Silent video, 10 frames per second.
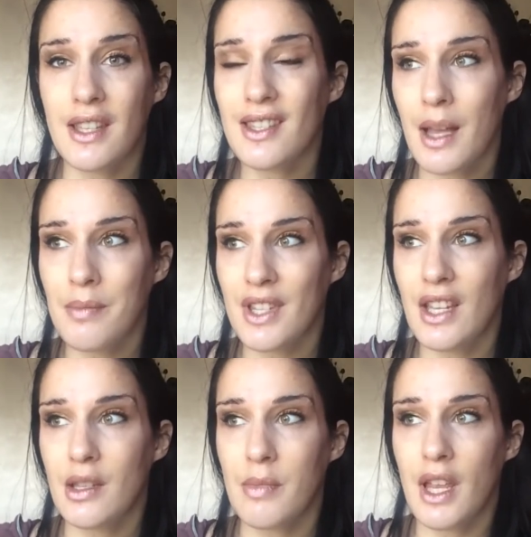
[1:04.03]
and Sam
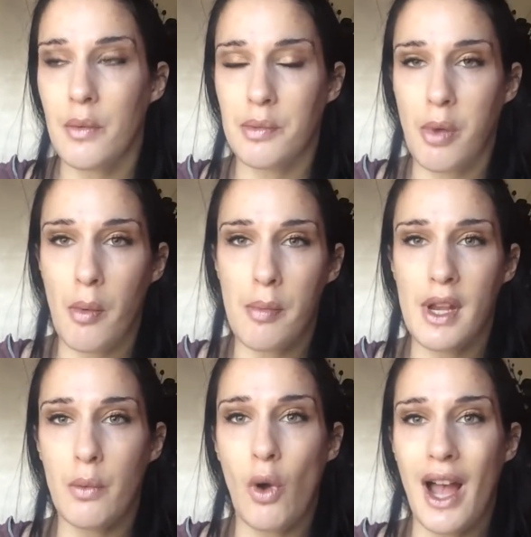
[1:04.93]
said to me it was
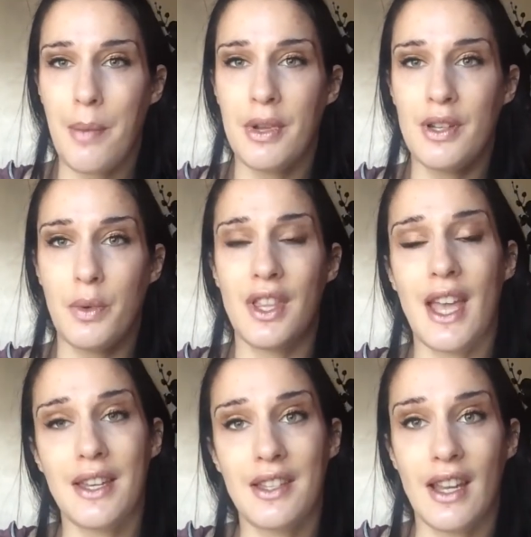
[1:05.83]
probably what happened with the
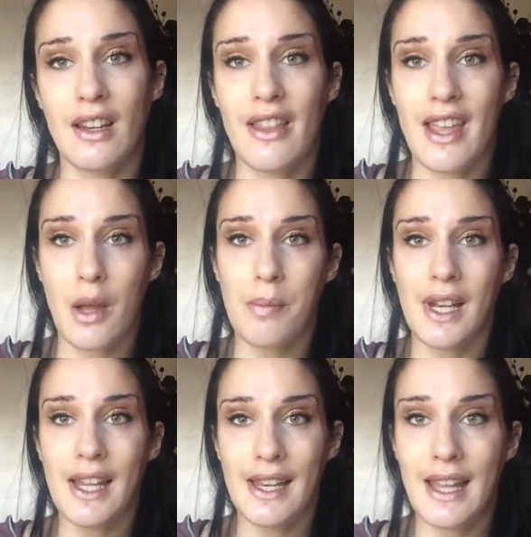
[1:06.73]
editing, like they
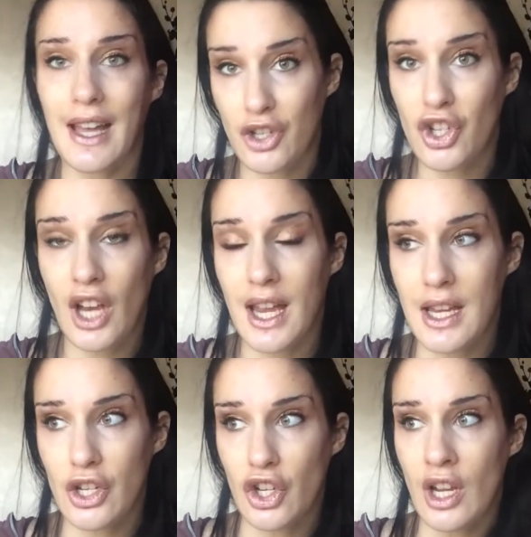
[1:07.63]
completely had to
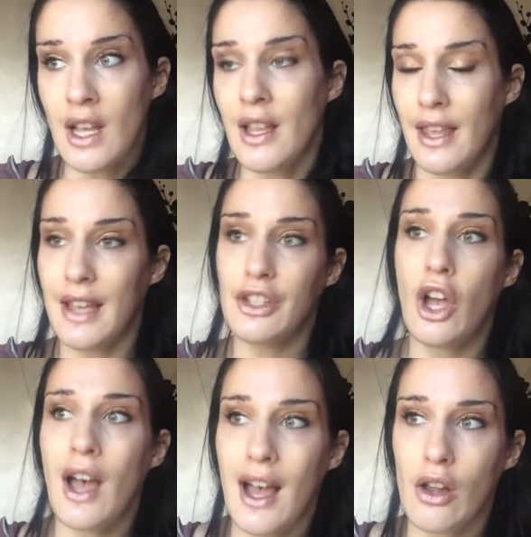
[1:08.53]
change. They had to
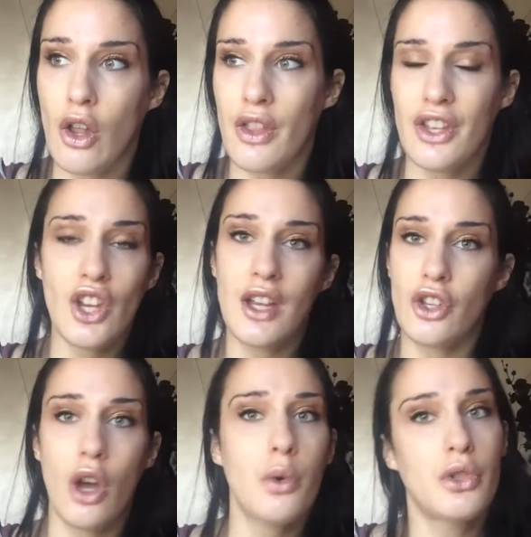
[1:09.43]
cut out a lot. They
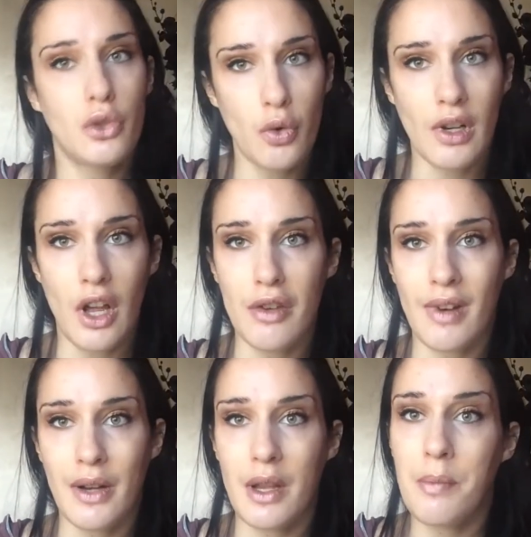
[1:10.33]
changed the whole storyline
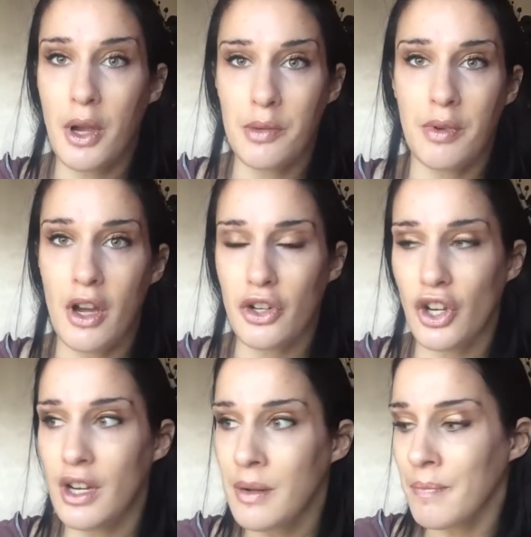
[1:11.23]
around in
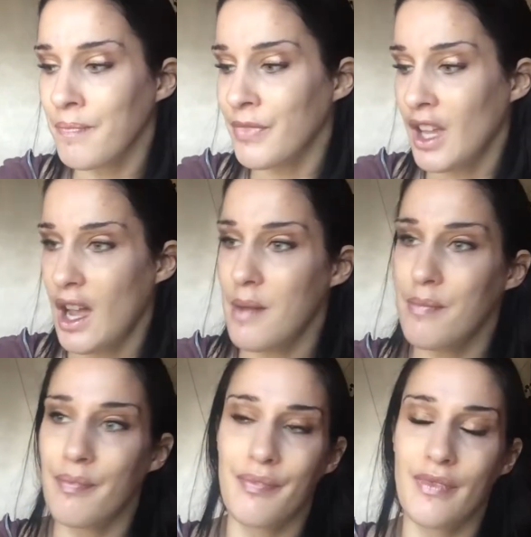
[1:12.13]
post-production.
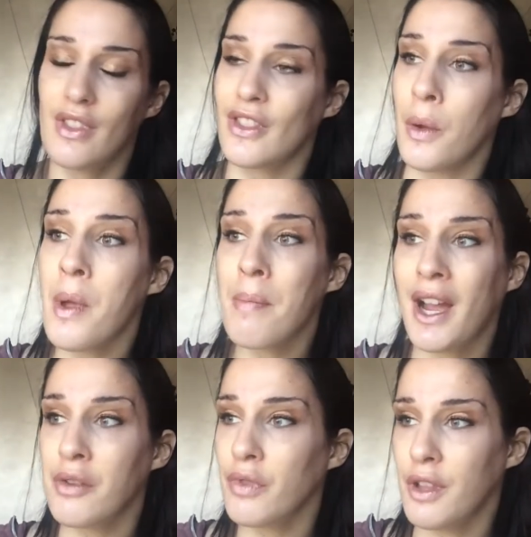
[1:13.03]
They went
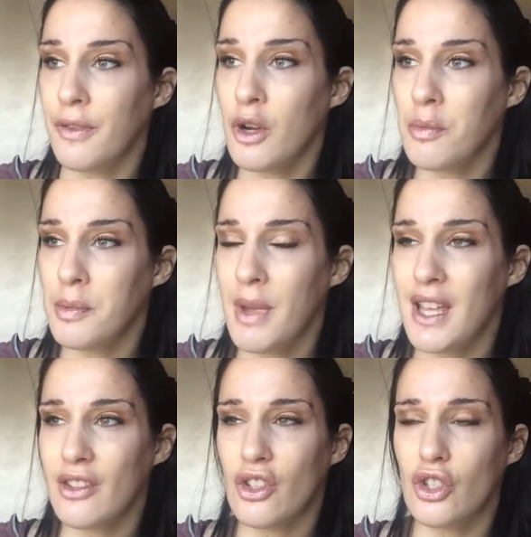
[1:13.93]
back and refilmed
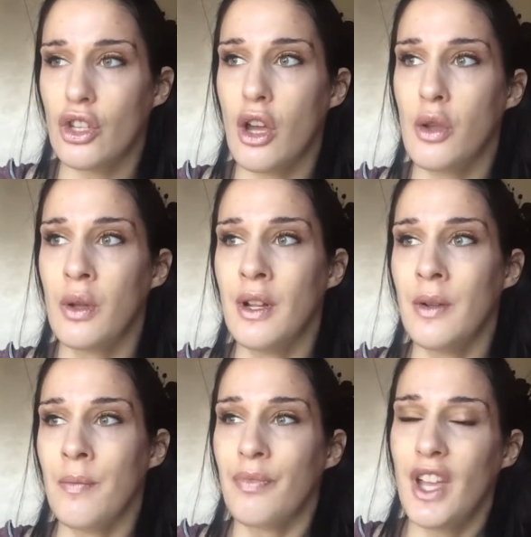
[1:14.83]
bits, so
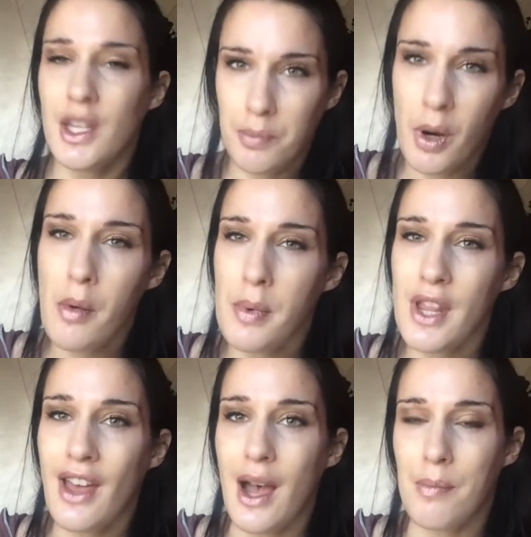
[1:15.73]
it's
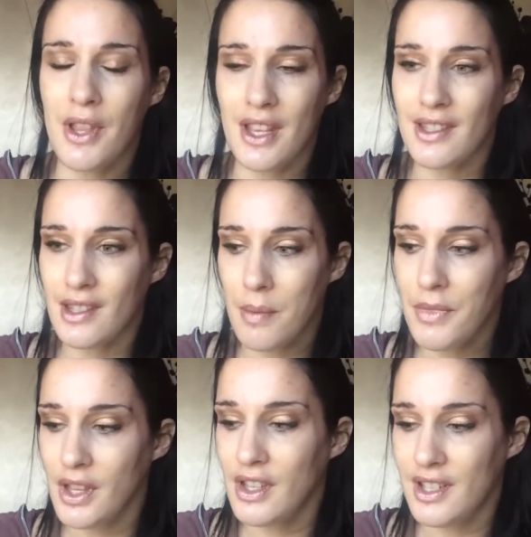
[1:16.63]
probably that, but there's
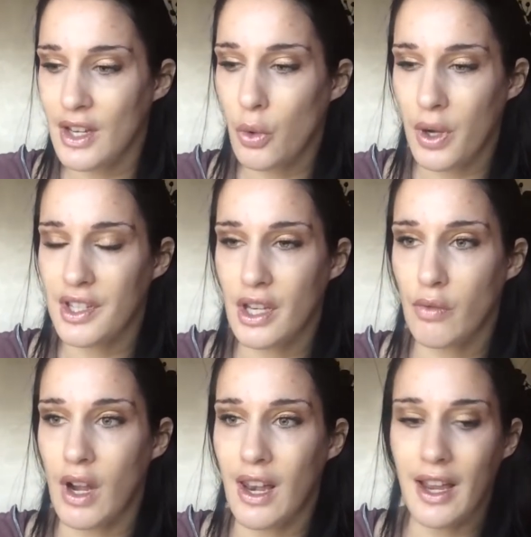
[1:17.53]
something that didn't quite sit
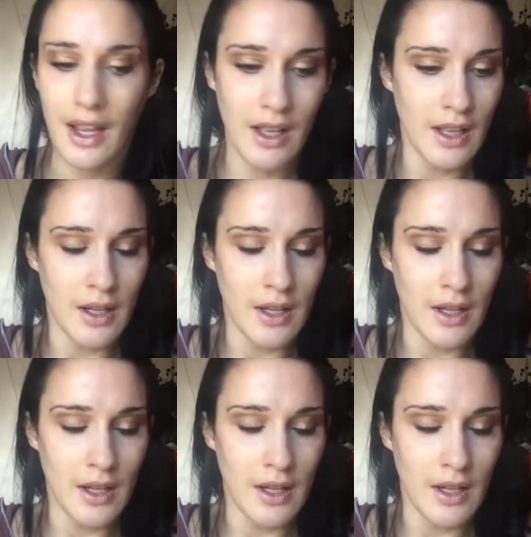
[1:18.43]
right. Like,